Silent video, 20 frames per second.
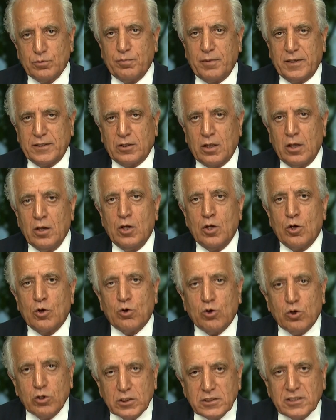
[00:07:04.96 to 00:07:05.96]
But
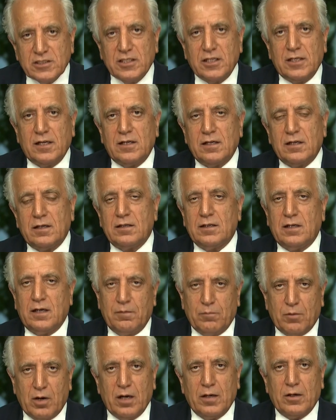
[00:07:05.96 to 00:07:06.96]
could
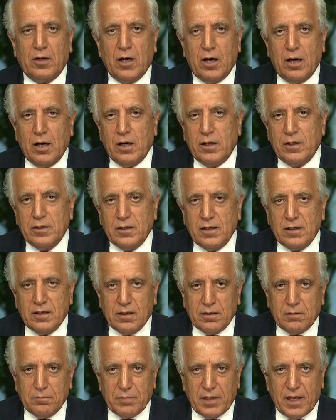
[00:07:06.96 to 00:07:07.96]
Imran
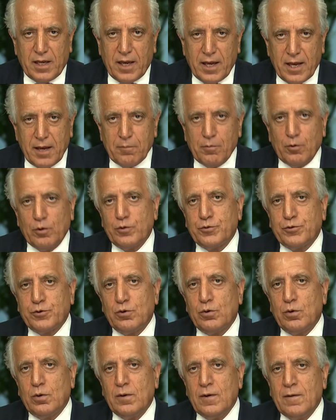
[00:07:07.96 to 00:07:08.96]
Khan be able
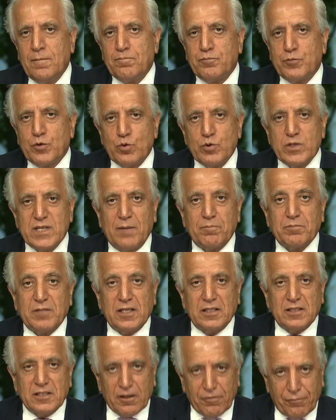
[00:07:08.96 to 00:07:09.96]
to do
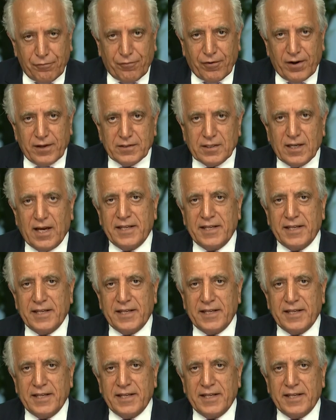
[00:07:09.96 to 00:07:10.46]
something different?